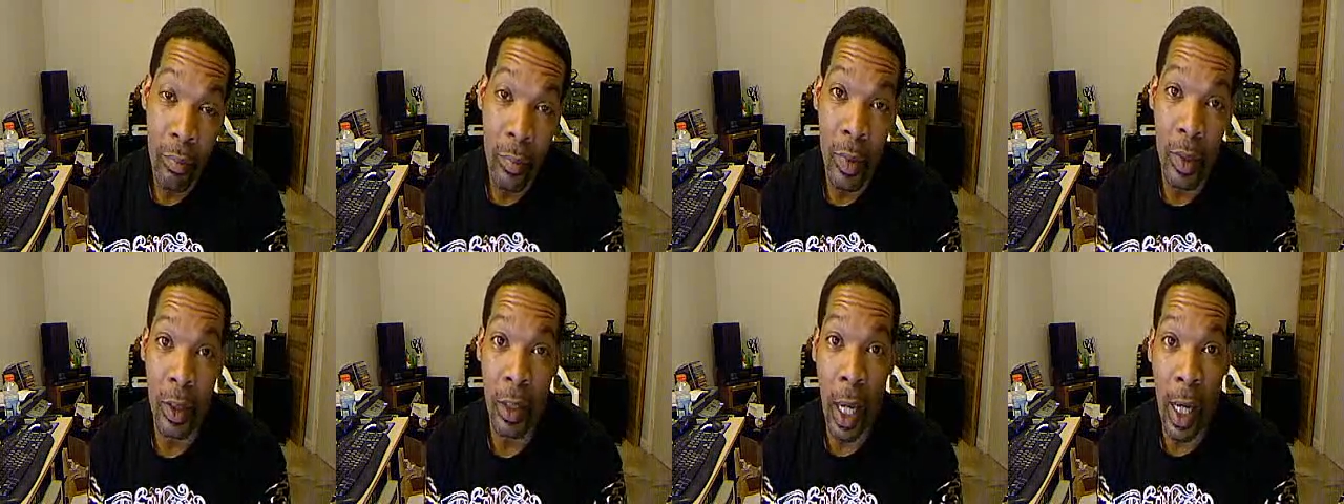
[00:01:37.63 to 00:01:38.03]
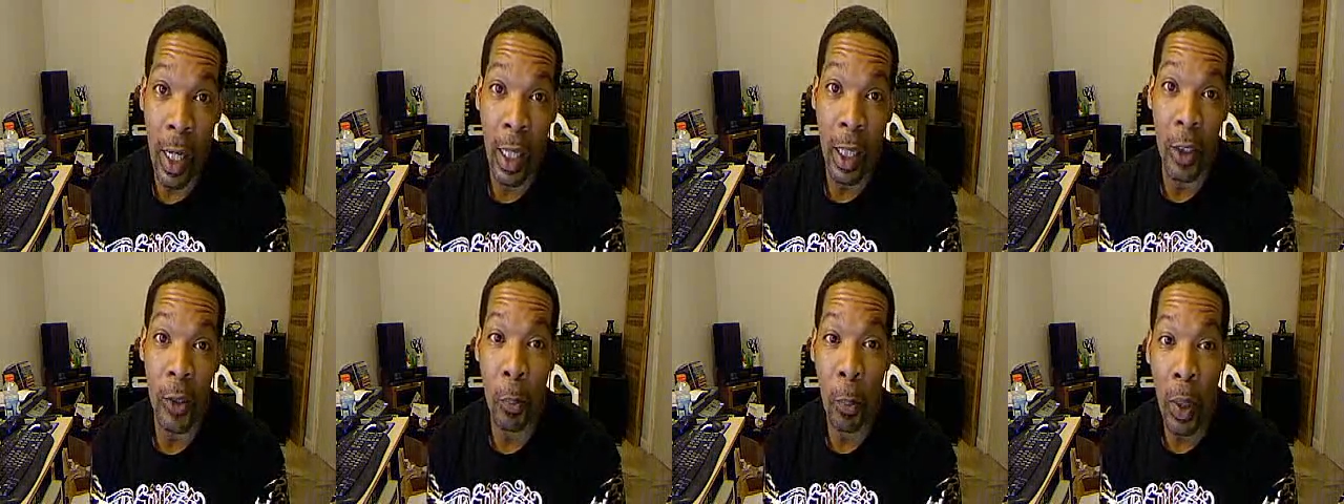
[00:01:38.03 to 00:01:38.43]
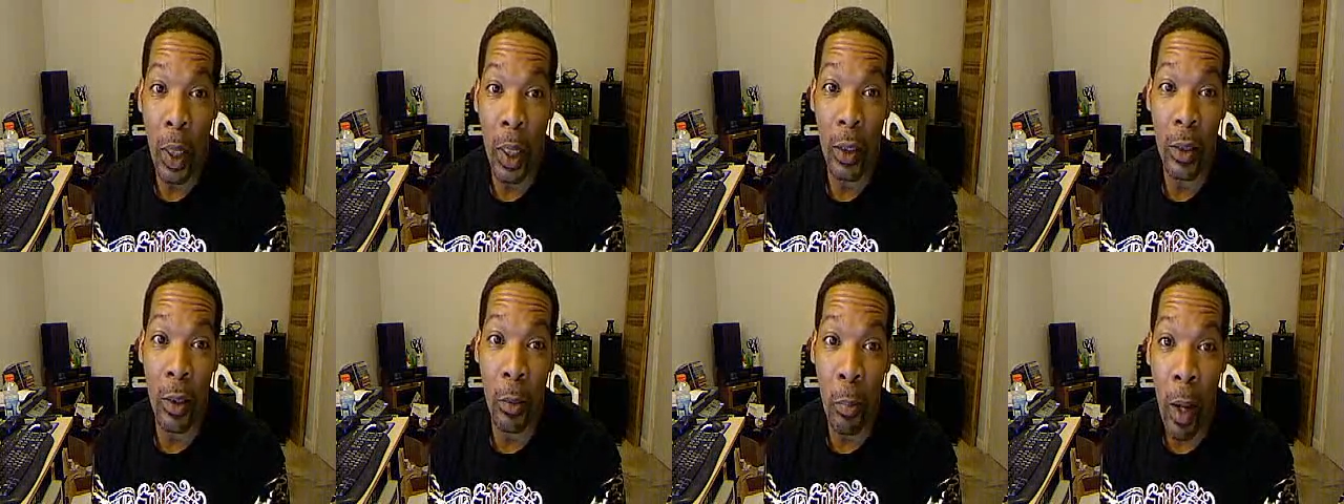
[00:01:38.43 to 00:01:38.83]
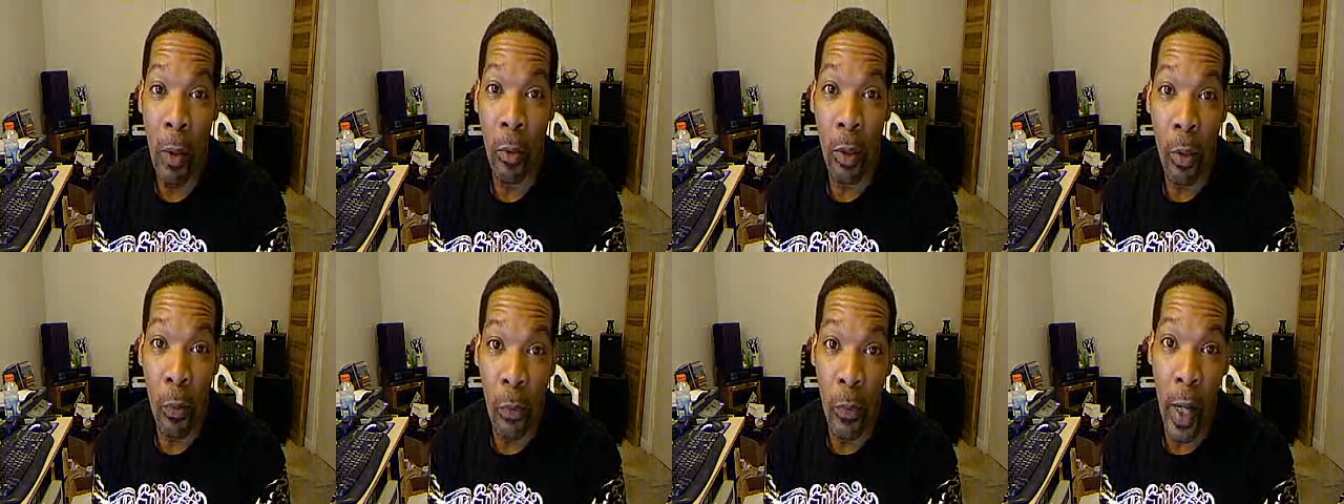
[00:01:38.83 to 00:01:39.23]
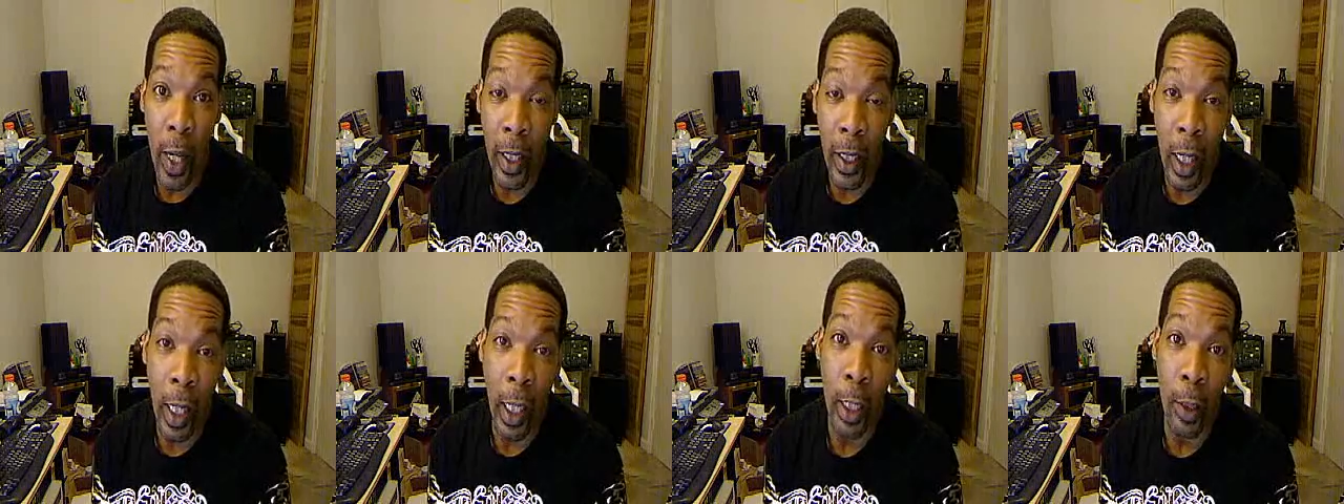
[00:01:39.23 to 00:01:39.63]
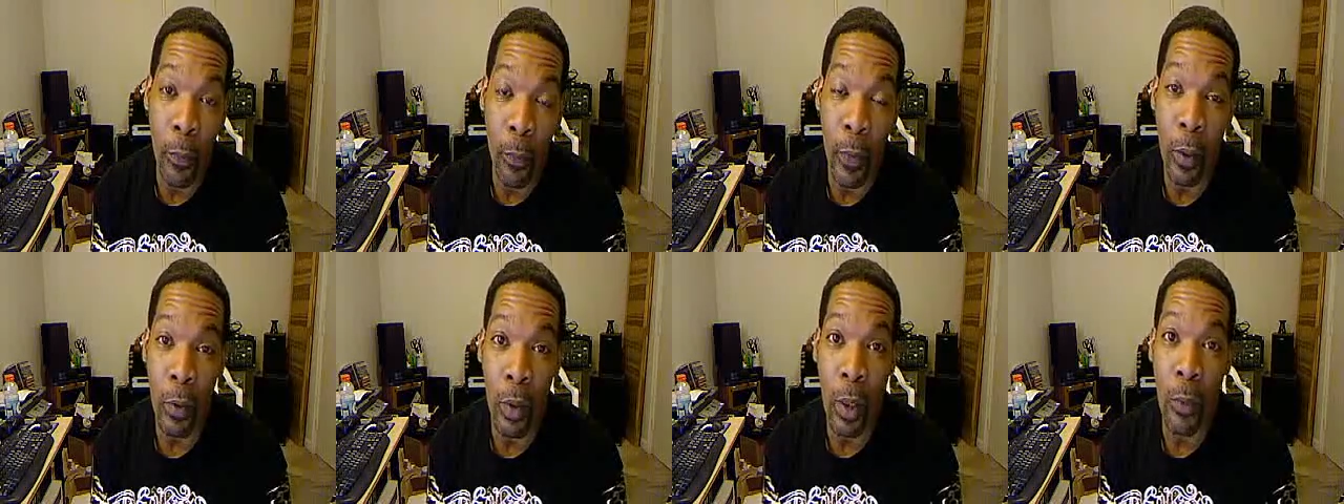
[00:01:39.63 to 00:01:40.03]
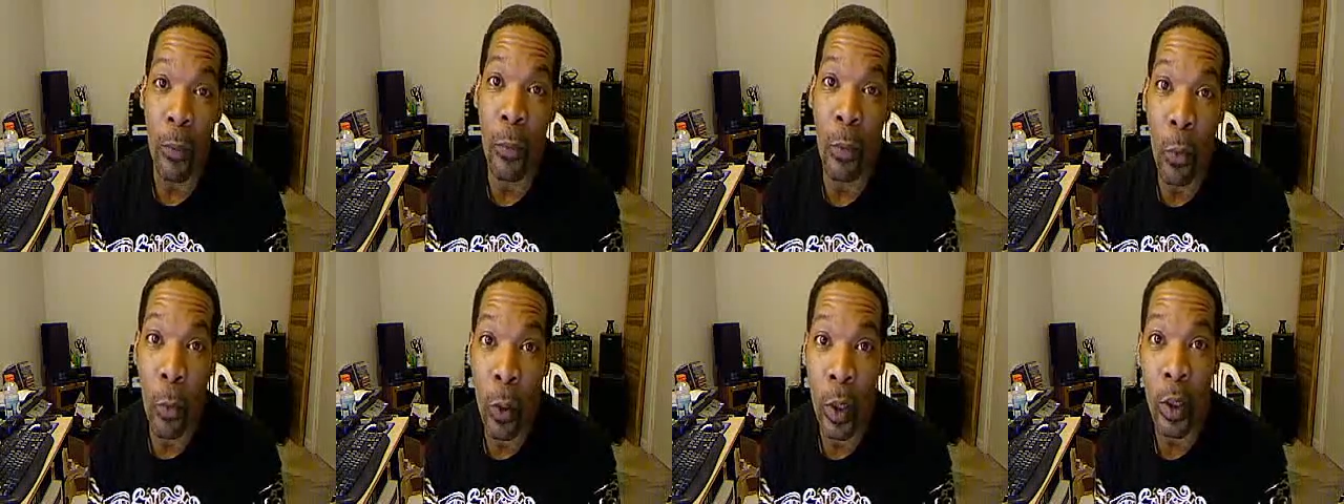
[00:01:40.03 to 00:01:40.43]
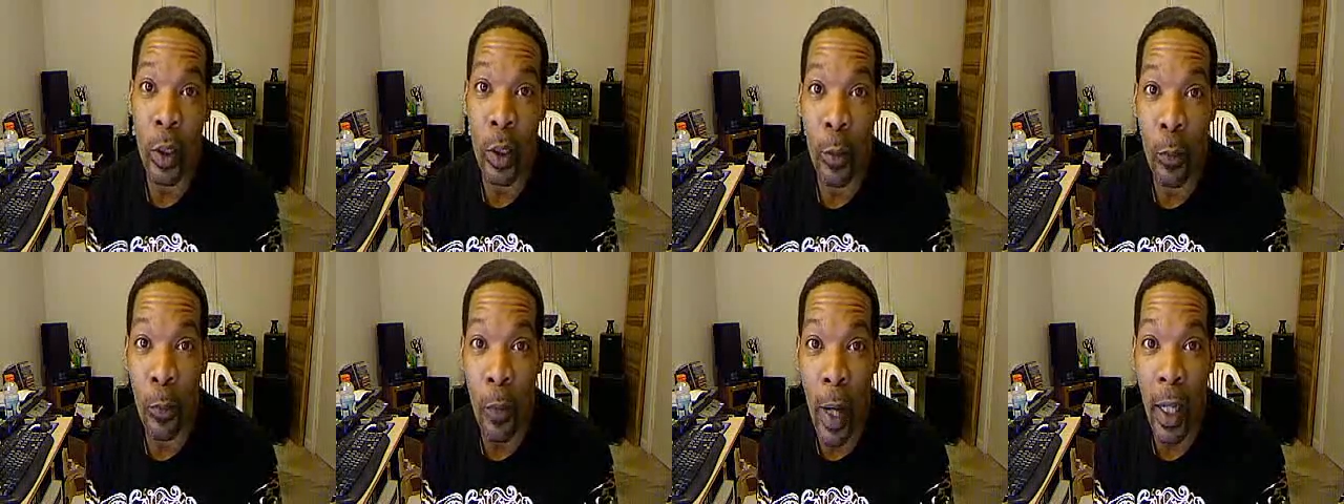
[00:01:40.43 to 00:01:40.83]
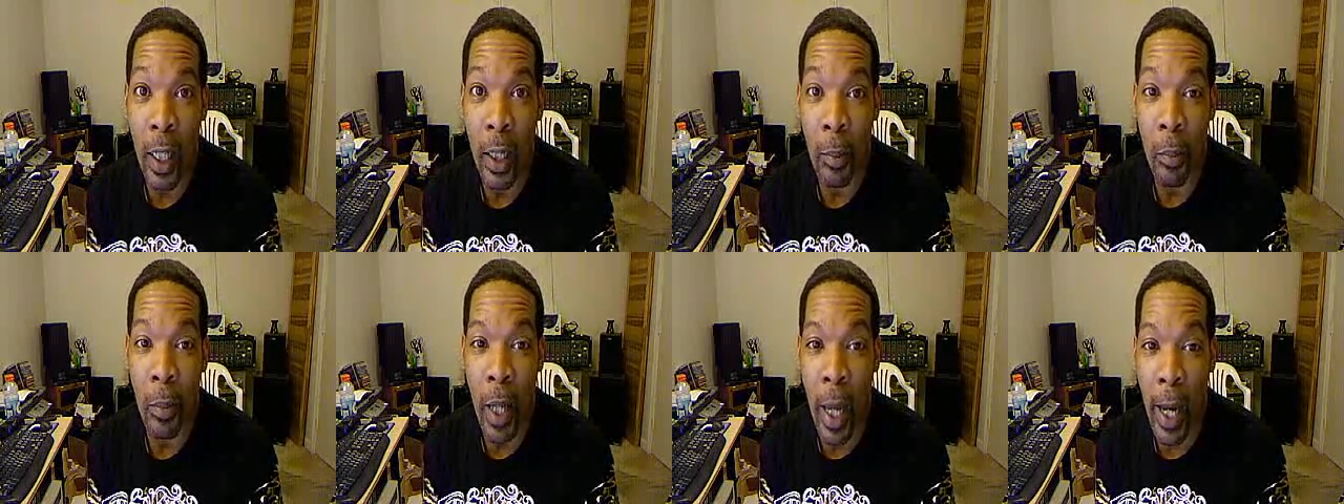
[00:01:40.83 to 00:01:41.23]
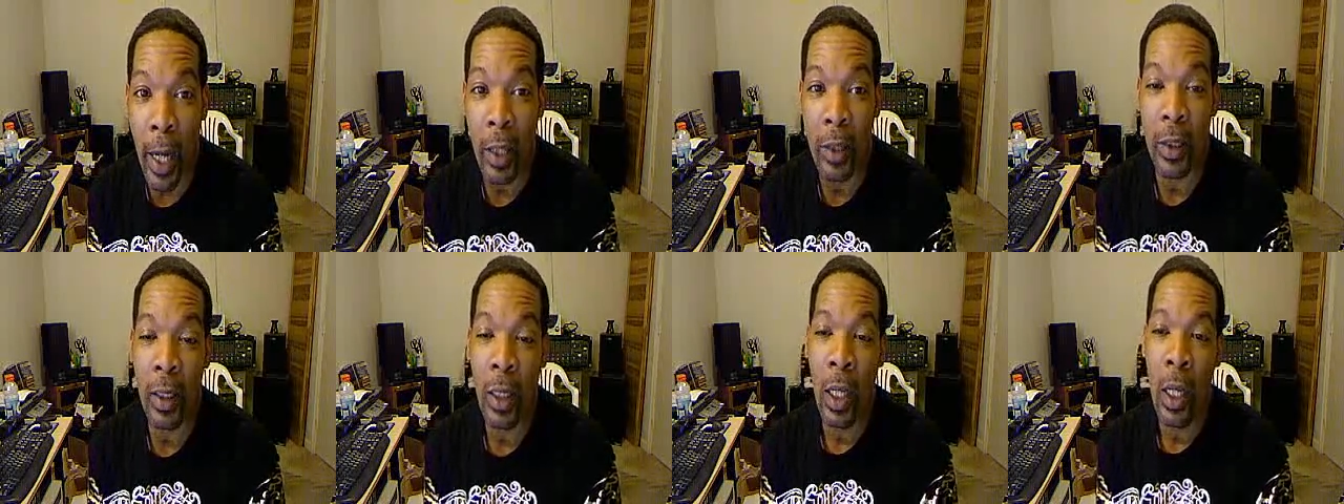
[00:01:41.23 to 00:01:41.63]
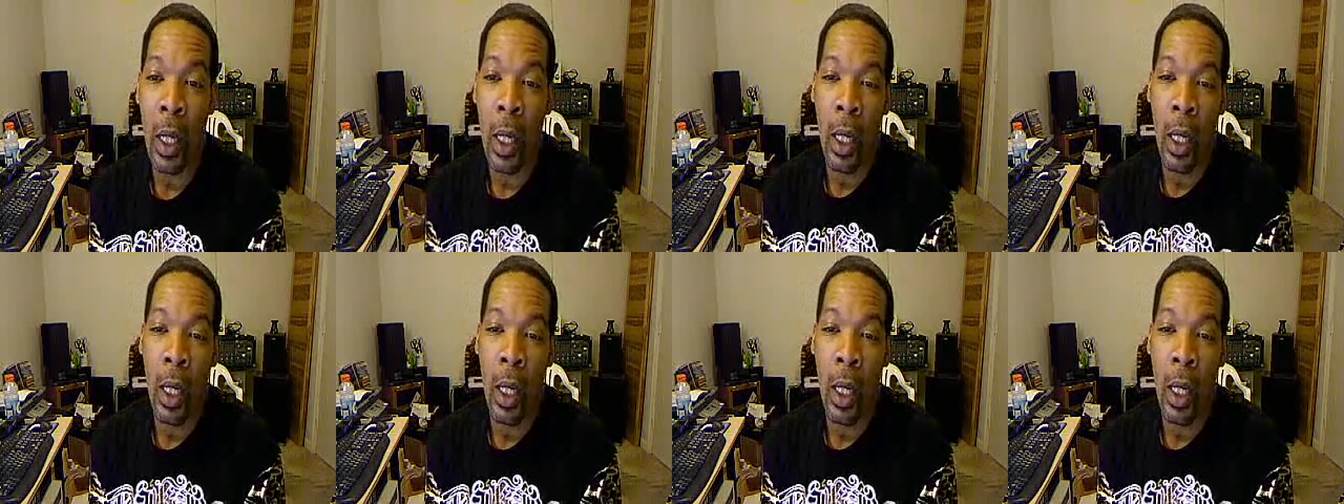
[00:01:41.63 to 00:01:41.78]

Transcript: say his piece about the fact that he felt that Floyd should fight him next.